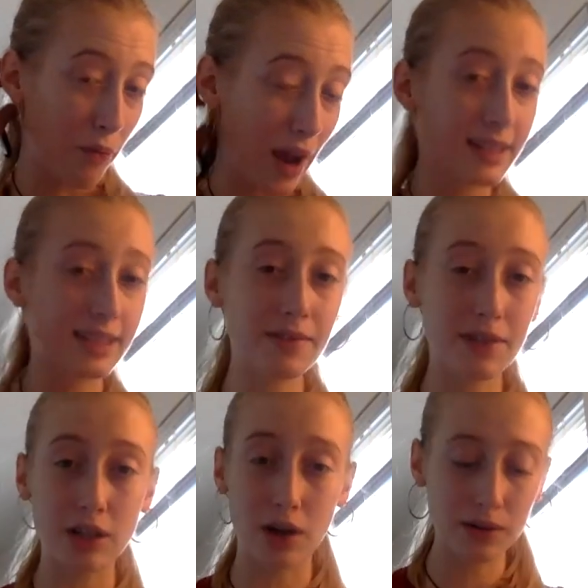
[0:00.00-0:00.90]
the rest of
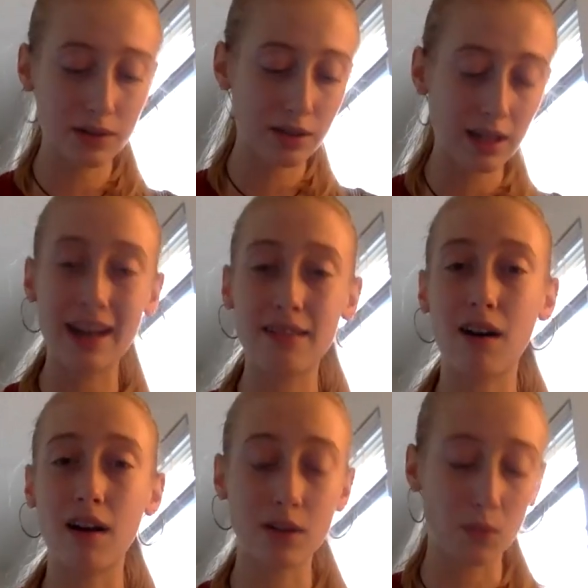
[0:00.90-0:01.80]
the notes kind of
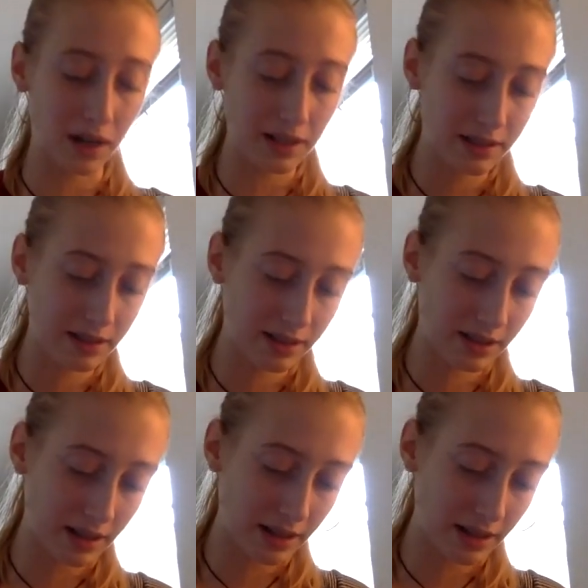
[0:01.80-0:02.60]
all at once.